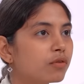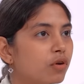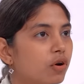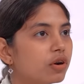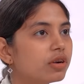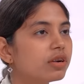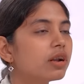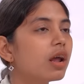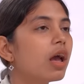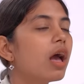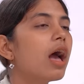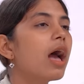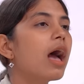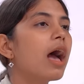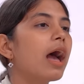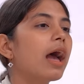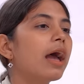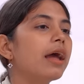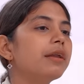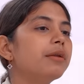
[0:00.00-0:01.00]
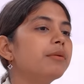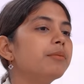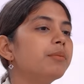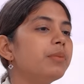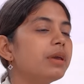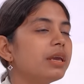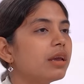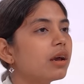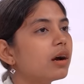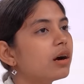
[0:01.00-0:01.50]
good and
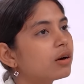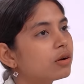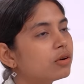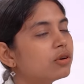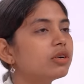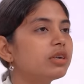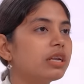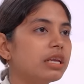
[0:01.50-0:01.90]
be a good